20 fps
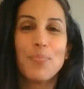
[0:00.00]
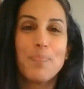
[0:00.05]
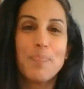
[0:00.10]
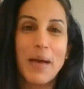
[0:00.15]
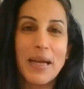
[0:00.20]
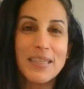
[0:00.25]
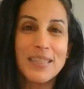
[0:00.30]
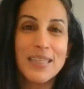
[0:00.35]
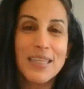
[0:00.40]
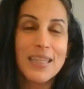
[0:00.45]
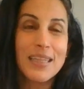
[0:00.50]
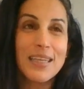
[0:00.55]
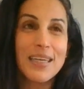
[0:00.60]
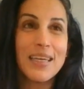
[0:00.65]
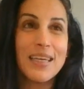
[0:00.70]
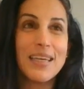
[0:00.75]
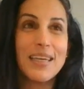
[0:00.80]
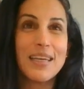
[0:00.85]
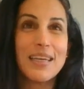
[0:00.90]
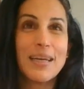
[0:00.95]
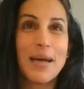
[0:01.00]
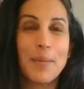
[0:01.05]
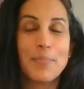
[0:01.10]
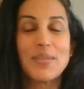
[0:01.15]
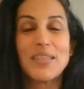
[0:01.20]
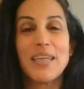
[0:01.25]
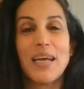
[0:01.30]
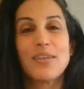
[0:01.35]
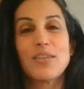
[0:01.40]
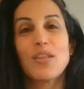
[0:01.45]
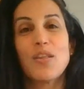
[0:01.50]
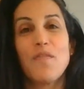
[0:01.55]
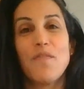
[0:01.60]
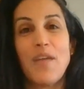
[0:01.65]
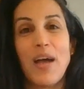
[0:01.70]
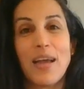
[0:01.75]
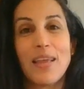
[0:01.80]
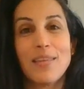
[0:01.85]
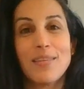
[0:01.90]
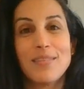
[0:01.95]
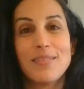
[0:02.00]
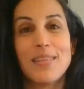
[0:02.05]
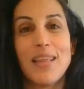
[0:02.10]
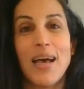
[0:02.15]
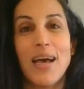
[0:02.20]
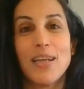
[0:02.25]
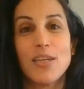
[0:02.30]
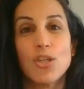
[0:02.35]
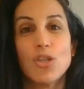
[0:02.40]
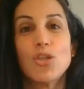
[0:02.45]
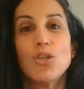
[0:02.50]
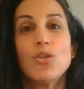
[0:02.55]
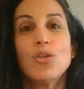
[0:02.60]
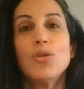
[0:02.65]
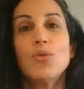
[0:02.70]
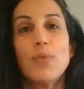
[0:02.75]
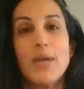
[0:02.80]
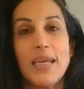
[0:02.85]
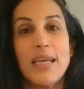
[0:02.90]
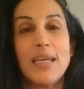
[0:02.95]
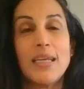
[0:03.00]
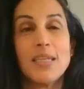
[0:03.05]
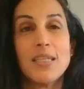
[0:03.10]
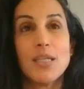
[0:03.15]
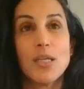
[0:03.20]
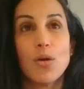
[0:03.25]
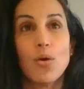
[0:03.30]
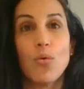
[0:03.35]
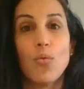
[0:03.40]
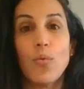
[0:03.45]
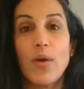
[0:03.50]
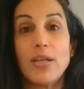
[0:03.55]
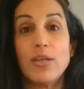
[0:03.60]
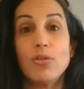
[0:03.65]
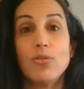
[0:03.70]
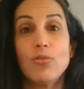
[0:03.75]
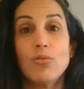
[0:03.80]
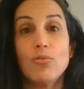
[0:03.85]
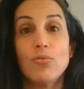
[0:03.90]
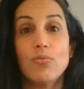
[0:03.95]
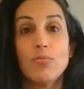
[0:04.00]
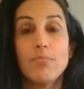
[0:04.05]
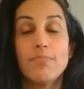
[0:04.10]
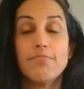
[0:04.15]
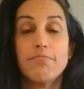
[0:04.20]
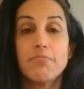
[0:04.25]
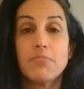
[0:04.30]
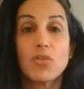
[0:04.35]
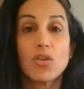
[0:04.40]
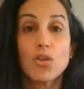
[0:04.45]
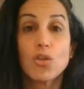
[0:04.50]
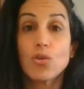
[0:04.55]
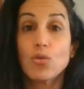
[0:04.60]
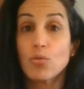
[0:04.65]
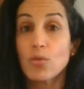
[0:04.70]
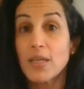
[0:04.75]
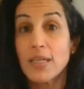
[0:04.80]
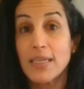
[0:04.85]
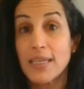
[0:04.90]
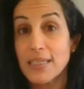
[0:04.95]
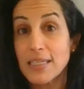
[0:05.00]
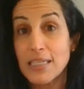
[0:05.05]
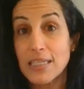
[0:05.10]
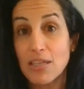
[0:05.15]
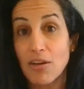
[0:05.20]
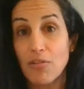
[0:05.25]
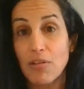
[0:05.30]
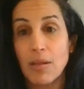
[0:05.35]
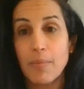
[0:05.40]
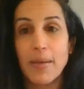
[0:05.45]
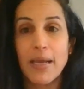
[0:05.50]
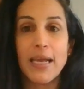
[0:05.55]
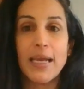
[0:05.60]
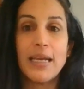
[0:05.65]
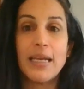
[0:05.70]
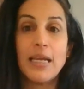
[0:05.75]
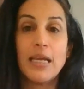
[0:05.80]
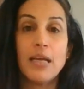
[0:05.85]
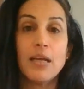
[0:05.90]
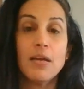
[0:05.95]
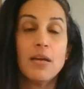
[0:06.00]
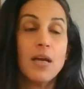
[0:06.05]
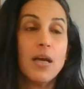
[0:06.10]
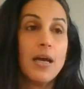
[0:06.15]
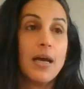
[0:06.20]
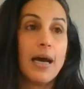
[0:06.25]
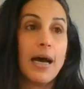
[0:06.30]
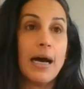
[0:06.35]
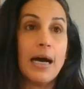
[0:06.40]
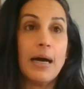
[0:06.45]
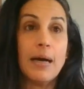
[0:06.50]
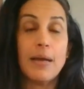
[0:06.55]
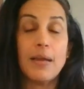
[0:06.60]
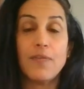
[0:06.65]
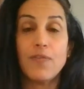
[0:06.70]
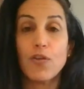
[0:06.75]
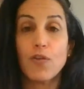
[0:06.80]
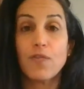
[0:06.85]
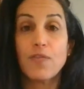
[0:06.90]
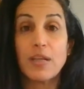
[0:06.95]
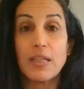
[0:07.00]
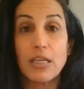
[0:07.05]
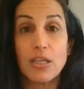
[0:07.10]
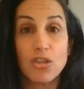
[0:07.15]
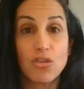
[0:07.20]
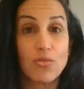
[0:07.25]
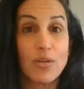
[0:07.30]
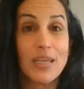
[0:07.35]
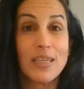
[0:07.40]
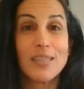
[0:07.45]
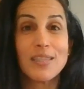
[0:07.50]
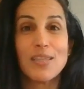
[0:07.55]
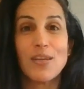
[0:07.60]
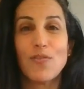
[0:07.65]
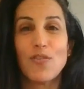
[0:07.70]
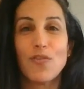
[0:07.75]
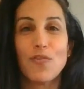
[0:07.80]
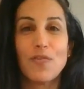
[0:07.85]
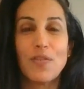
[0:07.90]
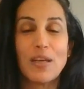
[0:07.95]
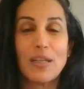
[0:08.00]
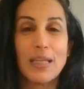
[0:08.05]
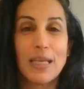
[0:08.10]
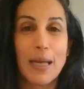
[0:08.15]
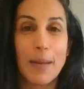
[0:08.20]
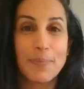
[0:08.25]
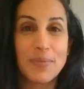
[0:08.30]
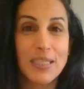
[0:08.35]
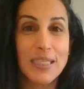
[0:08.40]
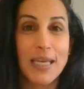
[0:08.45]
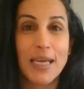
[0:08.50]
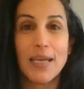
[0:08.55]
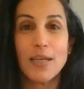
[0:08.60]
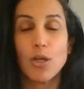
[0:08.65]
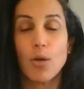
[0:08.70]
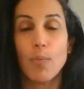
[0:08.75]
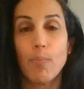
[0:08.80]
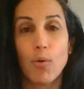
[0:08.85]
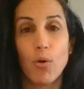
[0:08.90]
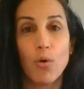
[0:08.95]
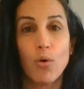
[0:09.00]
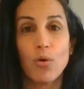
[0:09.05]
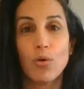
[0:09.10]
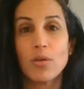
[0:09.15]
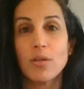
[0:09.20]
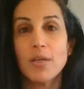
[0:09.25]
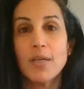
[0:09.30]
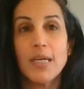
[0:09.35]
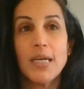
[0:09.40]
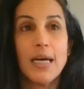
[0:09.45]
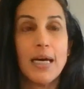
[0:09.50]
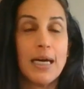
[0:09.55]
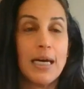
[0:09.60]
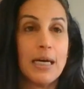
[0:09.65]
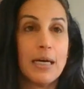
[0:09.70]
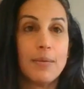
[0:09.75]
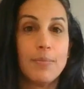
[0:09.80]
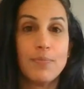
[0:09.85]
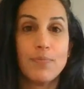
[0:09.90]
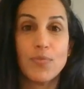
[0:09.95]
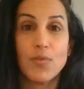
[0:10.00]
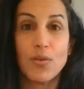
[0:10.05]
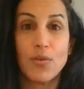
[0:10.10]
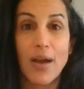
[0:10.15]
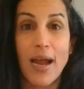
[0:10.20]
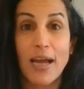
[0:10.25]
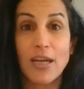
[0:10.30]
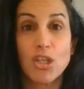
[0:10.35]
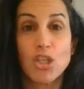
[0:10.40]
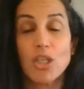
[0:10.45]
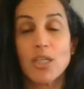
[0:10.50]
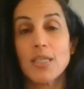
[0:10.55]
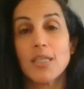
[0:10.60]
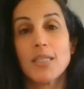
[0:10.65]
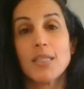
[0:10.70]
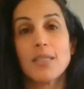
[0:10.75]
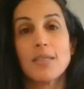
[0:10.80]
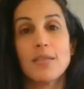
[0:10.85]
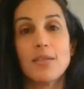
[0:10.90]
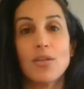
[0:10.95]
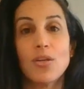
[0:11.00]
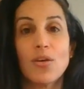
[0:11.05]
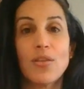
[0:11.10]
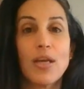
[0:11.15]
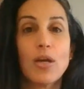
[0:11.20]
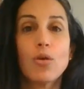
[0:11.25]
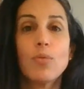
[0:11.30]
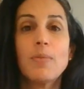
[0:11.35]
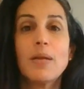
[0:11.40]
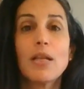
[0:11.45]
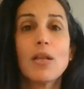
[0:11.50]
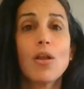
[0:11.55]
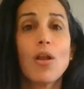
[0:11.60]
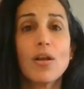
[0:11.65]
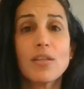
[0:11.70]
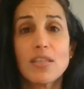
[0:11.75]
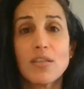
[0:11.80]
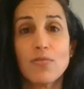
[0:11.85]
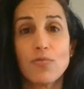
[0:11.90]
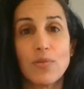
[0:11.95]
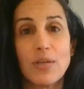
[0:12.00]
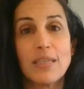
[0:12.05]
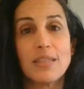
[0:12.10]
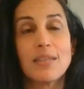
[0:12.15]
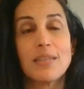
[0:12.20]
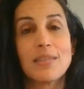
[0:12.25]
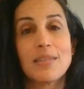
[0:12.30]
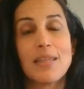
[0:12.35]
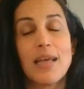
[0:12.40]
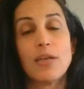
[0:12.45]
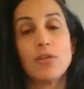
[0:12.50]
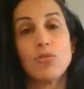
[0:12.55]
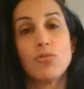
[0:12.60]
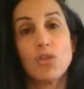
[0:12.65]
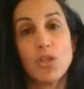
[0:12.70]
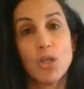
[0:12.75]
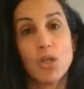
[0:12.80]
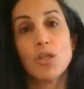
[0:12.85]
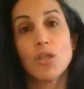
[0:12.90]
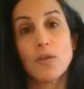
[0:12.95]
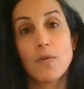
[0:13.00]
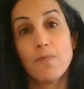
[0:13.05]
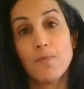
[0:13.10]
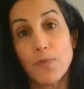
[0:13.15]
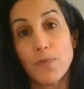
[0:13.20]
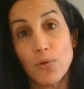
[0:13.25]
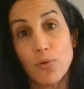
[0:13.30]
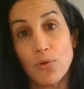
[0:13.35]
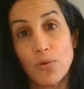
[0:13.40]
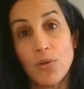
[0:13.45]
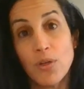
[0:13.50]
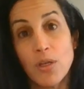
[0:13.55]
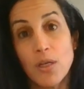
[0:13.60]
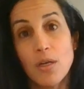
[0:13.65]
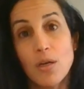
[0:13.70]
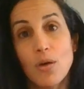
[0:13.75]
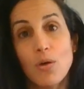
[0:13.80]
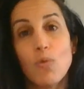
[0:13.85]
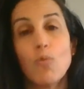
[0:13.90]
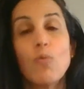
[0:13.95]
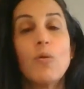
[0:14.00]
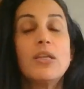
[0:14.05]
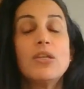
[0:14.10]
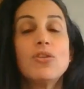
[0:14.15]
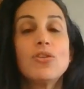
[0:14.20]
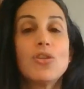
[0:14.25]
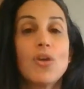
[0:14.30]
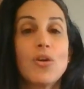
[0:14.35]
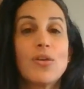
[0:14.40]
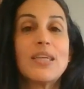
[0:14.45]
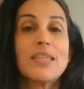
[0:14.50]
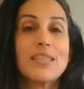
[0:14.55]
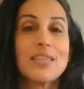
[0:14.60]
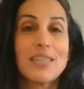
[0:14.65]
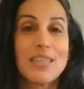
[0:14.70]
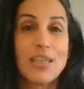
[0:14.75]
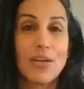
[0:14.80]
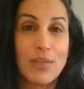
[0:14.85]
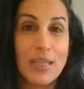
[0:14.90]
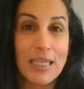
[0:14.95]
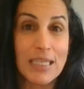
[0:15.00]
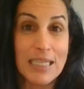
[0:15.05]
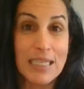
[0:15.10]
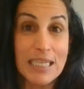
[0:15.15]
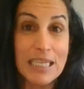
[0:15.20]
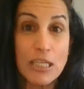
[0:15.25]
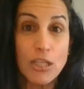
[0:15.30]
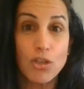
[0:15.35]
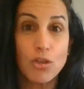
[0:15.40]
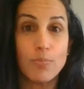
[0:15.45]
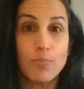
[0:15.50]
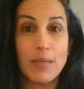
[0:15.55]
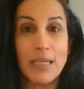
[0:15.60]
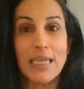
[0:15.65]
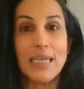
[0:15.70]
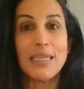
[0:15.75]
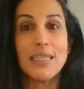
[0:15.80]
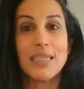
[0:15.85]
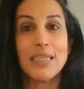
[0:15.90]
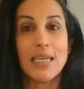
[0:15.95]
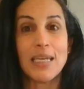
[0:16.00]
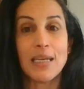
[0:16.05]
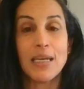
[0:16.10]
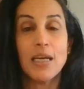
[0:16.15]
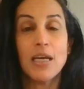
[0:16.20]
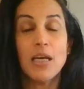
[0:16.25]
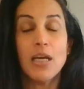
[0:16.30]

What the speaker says: Basically, comes down to the fact that do you eat when you shouldn't necessarily be eating? If you're feeling stressed, if you're feeling upset, bored, you're anxious, there could be lots of reasons that you turn to food when you don't necessarily need to be eating.